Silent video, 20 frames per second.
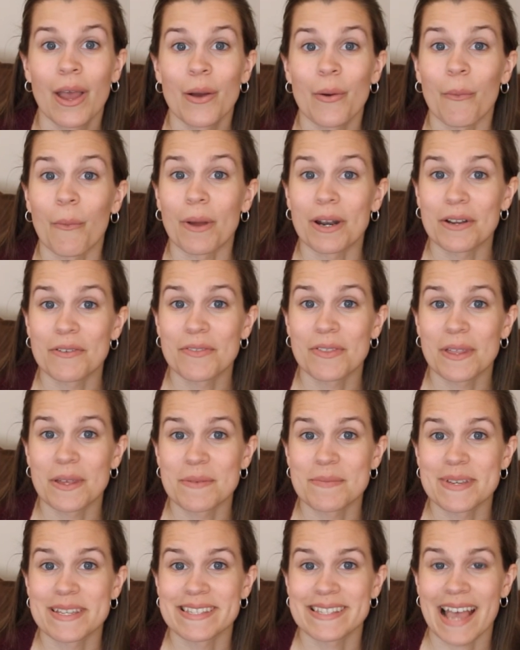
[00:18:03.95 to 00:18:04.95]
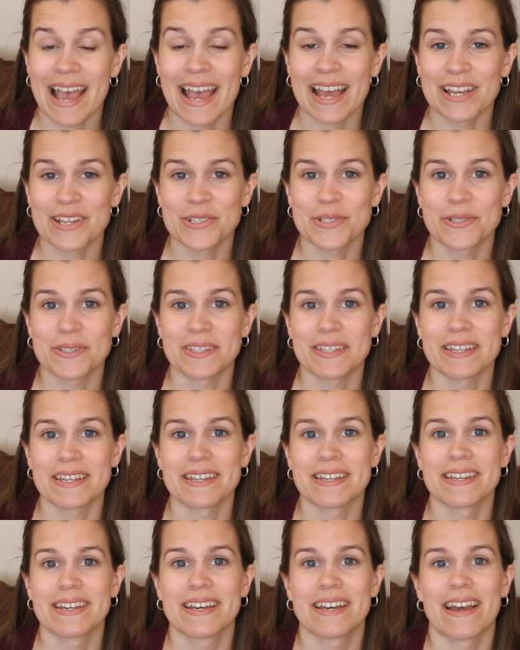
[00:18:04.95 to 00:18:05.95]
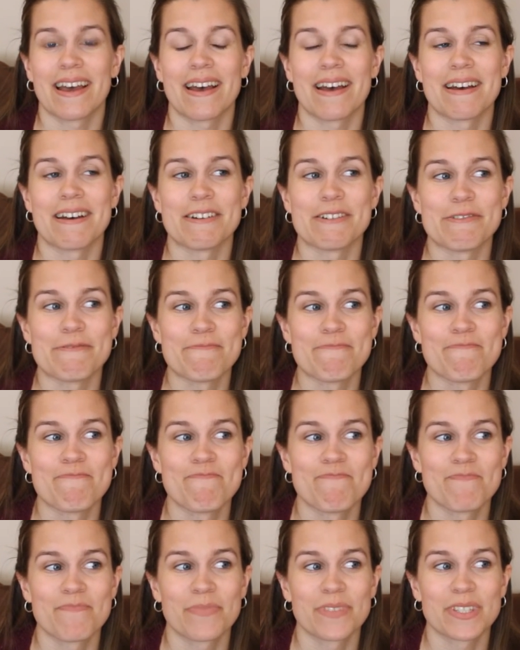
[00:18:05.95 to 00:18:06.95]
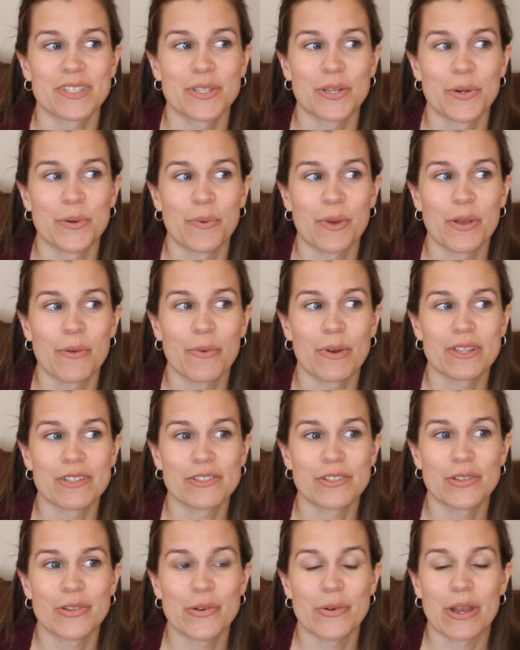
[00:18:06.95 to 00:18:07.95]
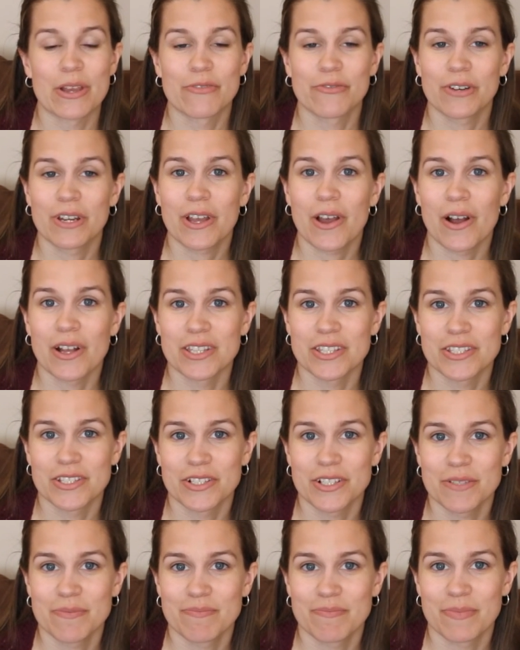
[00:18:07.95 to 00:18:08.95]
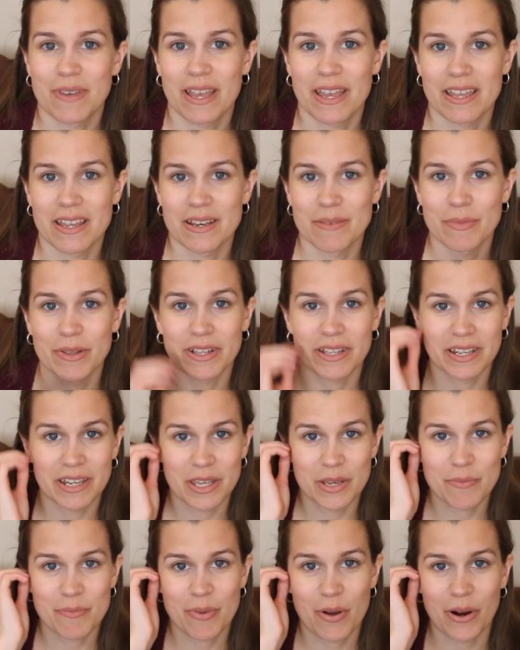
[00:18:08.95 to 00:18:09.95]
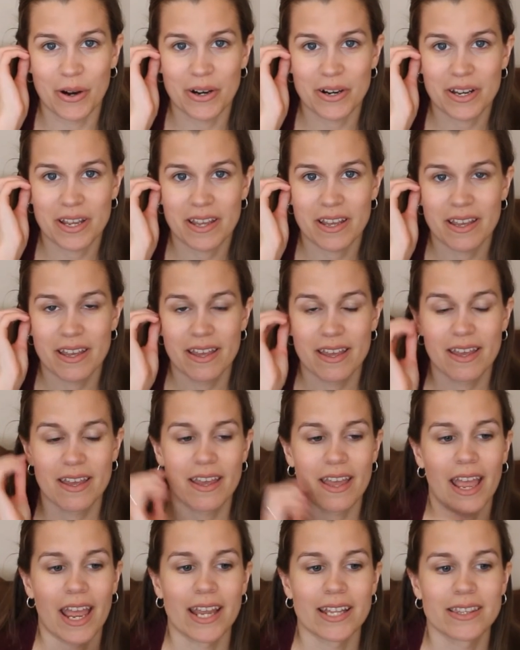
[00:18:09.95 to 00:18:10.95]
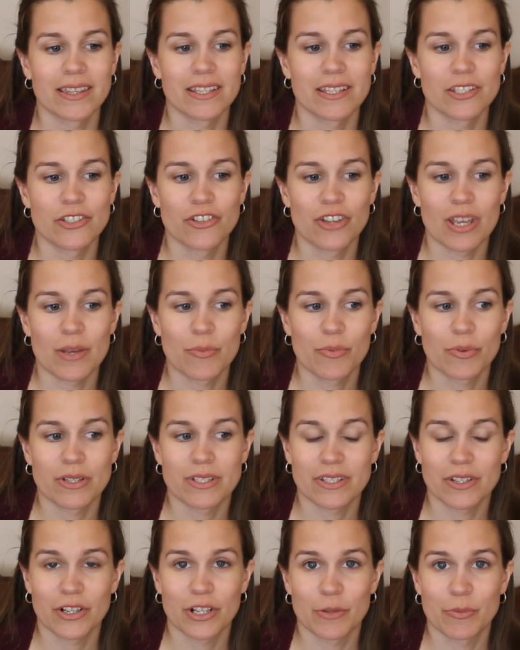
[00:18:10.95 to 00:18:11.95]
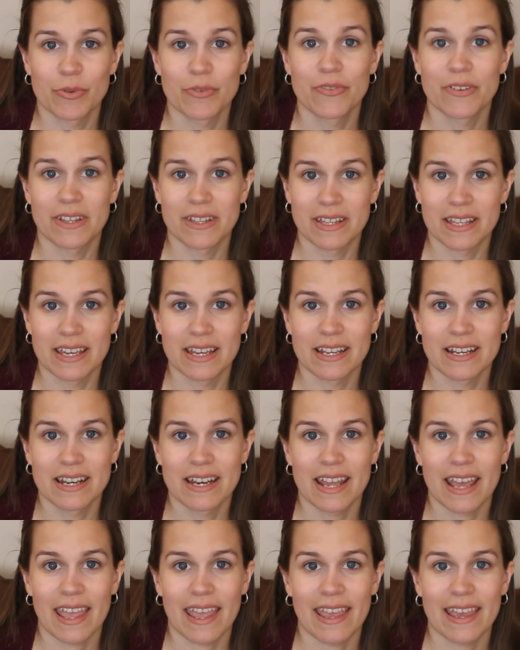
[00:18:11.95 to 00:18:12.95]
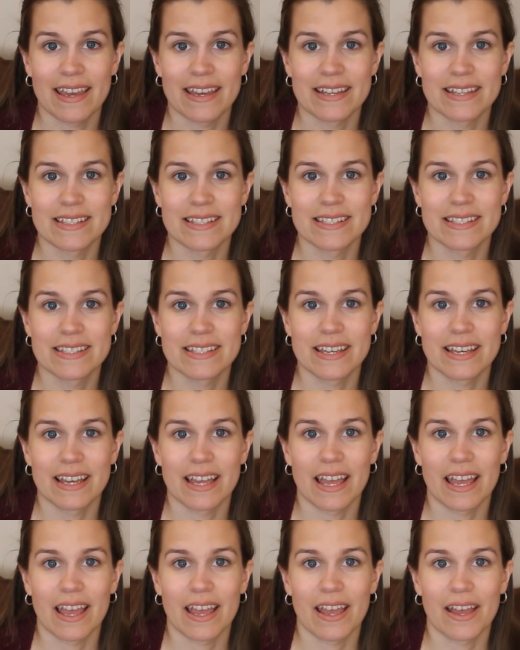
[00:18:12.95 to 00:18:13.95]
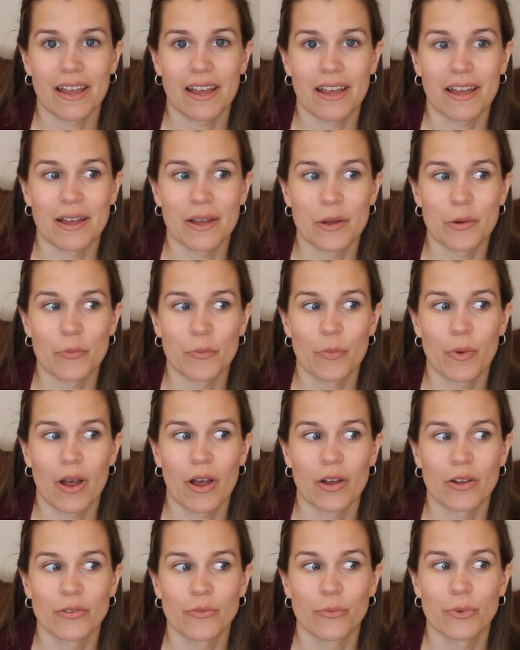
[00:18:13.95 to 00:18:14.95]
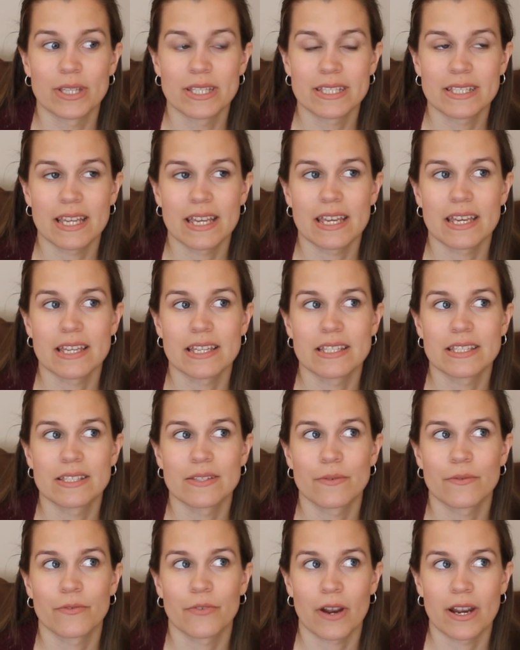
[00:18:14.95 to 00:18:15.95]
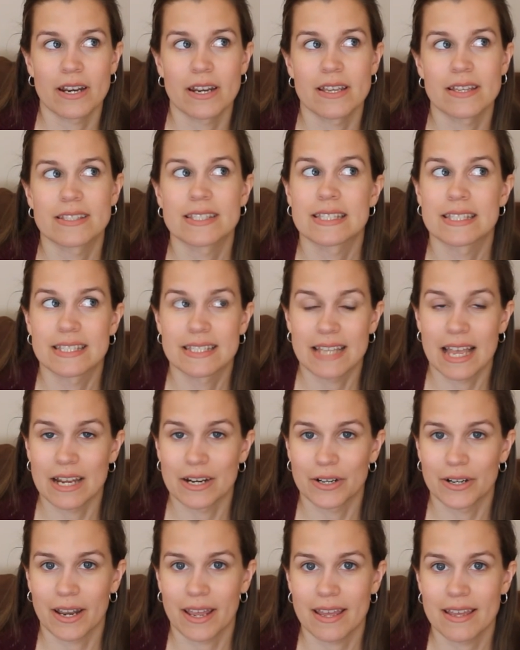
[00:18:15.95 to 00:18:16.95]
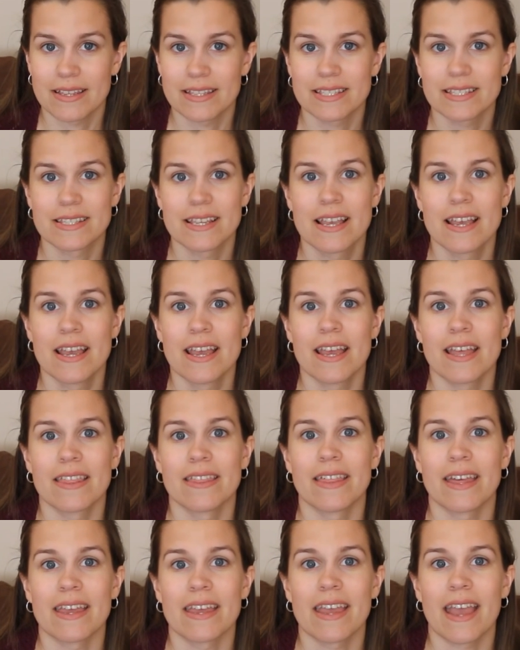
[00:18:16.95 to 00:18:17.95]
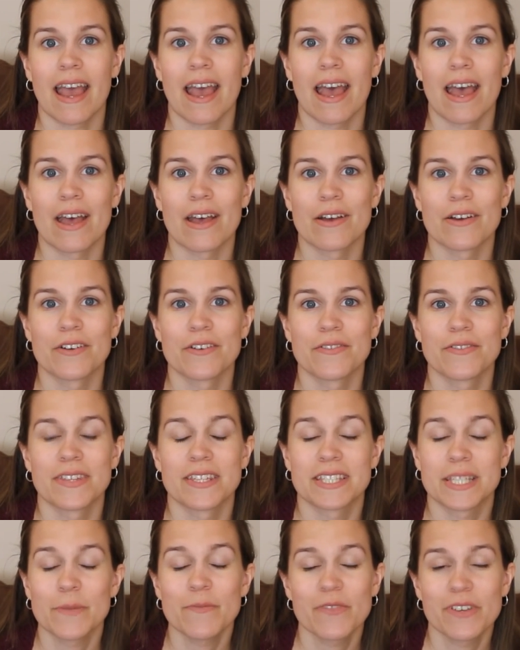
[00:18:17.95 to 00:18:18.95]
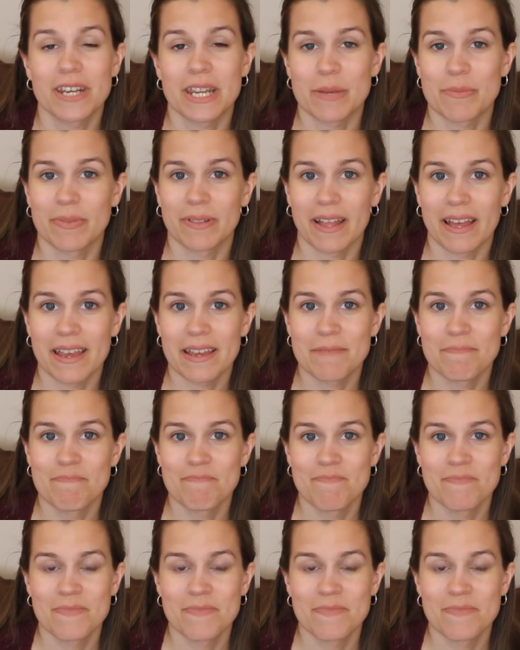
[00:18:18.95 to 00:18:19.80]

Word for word: One of them is actually um, so we went to a free concert in Millennium Park at the Jay Pritzker Pavilion. And um, on Wednesdays, Fridays, and Saturdays, they have the symphony play.